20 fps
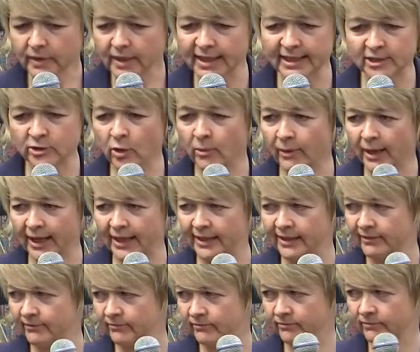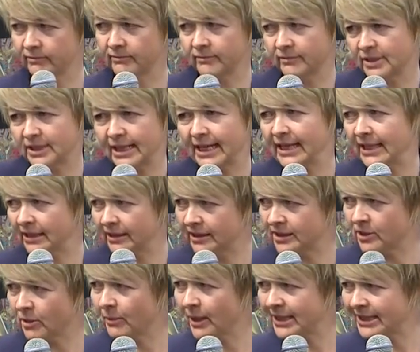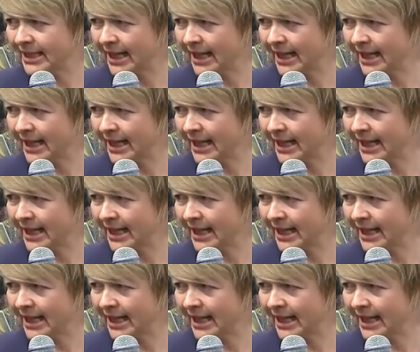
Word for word: it's not my skill it's not my